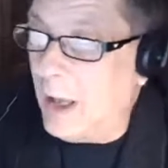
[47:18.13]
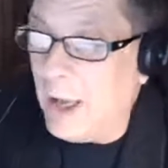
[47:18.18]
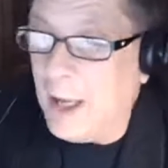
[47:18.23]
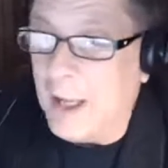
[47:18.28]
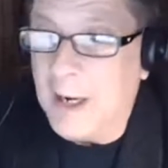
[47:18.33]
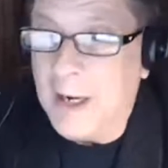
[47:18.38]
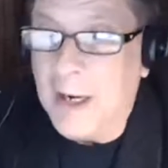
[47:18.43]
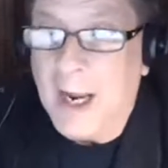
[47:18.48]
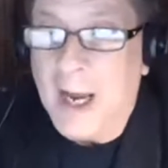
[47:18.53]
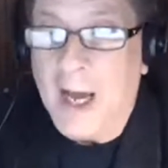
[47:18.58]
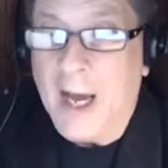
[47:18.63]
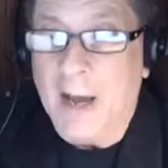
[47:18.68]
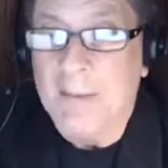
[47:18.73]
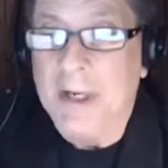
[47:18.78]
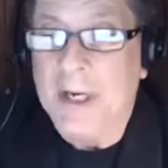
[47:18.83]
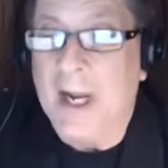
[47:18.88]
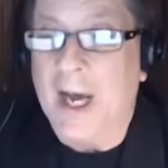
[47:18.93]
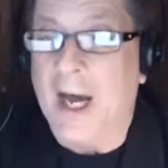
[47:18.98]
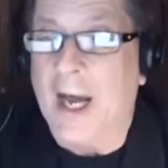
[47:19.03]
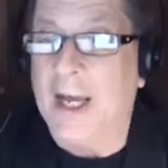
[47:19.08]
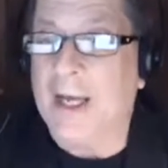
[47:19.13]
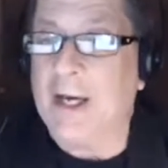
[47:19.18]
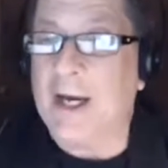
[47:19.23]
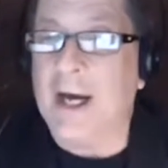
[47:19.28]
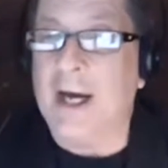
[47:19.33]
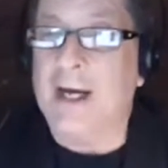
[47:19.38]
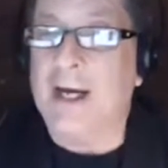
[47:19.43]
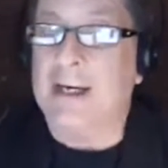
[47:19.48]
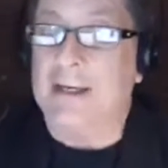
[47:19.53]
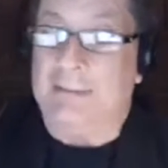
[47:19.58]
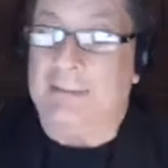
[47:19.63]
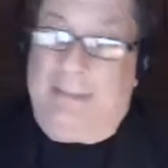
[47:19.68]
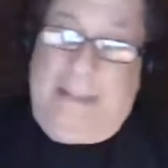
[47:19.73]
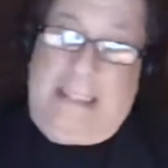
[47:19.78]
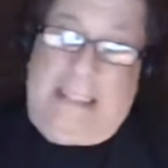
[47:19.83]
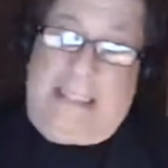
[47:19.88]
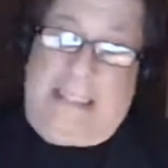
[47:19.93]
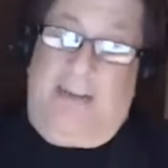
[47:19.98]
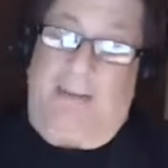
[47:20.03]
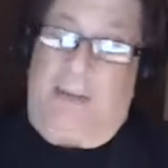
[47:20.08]
And I mean, I kind of,
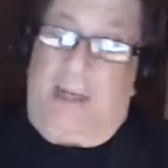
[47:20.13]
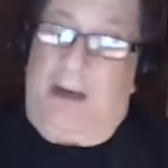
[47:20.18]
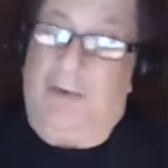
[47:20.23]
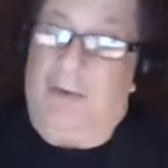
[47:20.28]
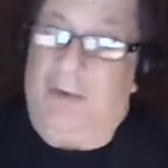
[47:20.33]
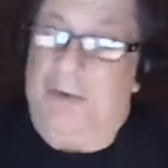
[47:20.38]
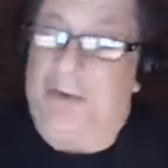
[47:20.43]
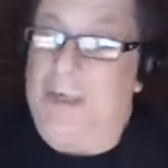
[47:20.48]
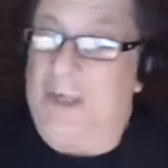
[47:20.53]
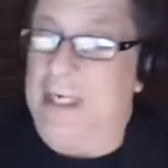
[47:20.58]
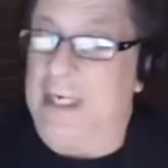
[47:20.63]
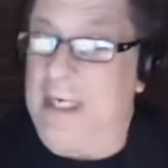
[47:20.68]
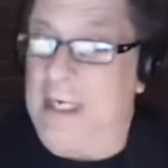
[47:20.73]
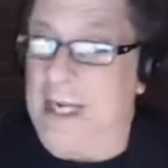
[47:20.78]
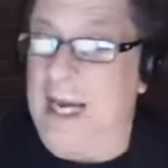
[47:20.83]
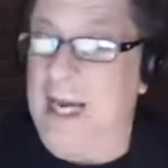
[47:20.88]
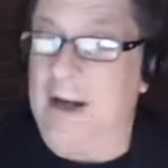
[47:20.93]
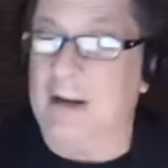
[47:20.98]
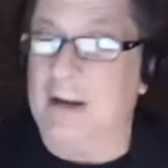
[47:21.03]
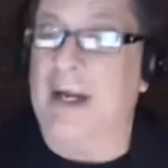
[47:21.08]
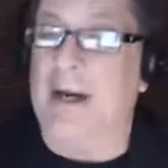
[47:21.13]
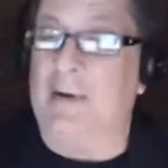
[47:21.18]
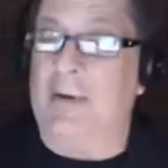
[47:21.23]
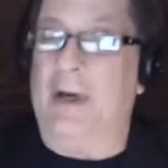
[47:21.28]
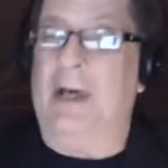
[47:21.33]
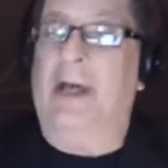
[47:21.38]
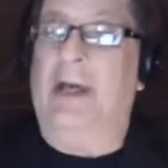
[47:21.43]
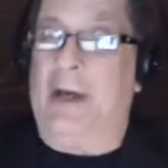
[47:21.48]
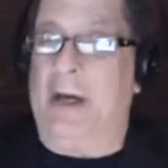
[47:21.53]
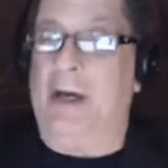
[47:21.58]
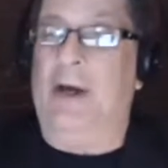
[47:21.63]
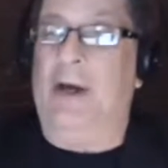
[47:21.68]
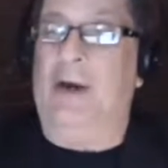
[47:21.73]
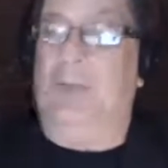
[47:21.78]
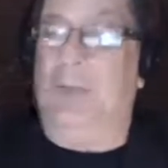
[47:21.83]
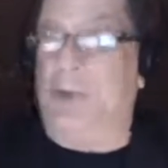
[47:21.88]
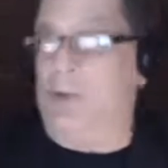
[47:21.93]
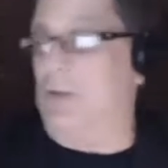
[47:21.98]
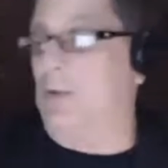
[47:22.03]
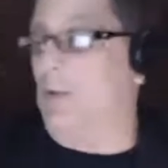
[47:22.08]
except I was sitting down, I
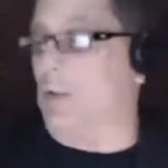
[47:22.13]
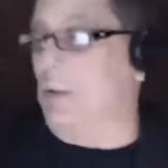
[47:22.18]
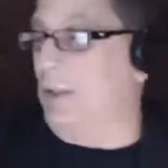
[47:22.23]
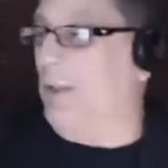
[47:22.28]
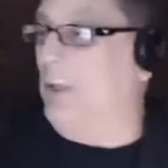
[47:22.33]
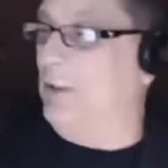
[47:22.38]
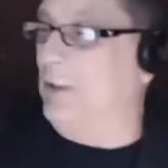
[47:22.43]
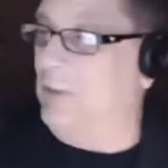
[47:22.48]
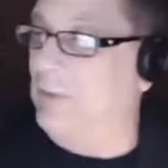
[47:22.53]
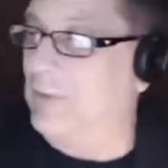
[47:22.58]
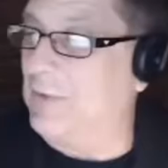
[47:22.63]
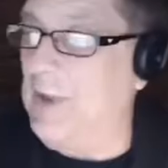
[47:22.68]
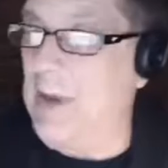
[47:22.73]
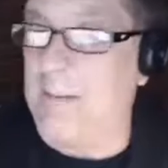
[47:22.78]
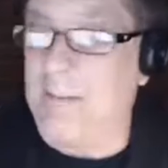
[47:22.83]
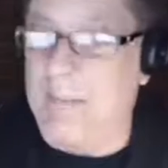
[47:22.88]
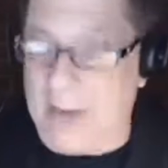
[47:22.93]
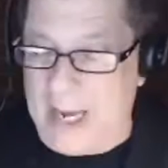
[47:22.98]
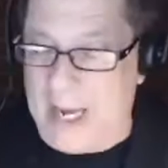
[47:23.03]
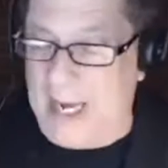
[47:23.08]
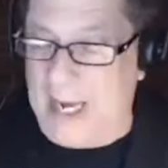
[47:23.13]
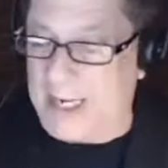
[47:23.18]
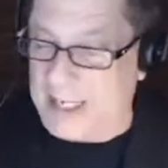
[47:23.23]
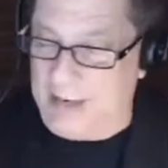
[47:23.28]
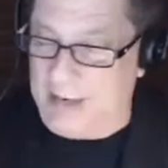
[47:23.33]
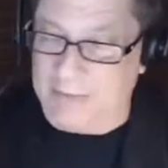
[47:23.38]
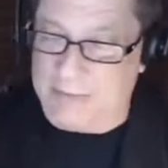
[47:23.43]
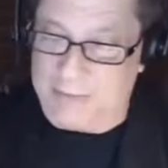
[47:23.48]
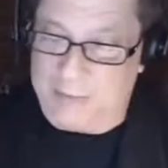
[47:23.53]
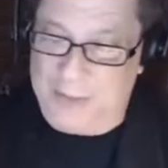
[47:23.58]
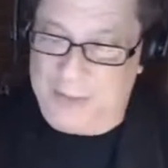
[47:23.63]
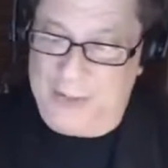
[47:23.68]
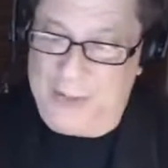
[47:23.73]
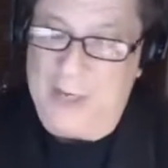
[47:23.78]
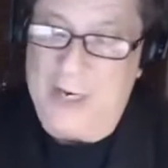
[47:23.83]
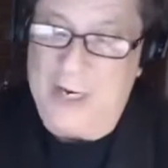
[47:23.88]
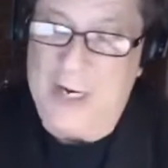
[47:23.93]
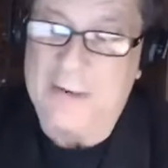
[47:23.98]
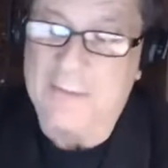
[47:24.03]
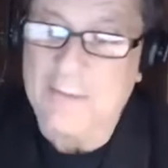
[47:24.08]
almost took a little step back. I was
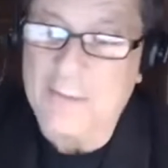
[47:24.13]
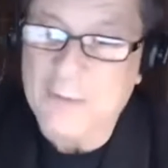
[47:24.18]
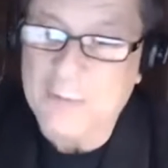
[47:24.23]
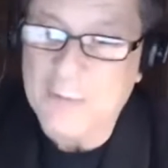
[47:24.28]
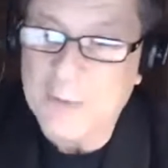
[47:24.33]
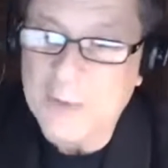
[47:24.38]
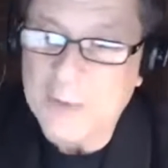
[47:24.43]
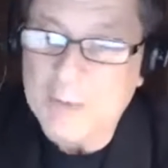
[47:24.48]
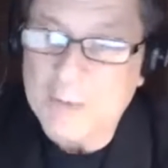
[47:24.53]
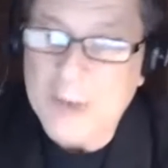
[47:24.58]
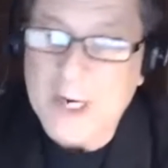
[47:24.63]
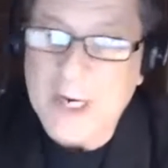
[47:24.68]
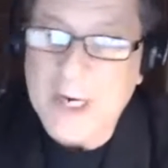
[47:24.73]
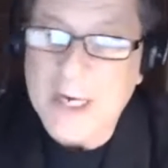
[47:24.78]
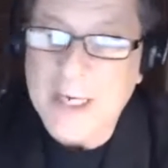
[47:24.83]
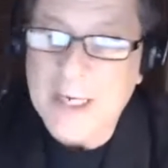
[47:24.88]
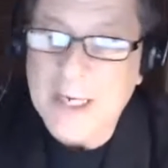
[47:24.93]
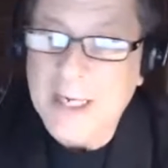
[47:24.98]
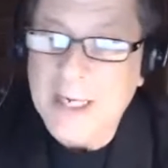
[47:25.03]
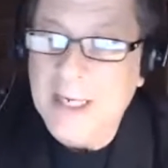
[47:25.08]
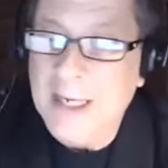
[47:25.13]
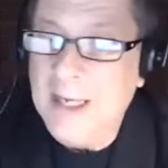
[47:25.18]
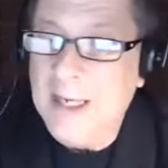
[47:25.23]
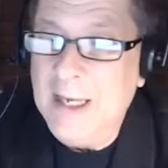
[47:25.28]
really kind of thrilled by it.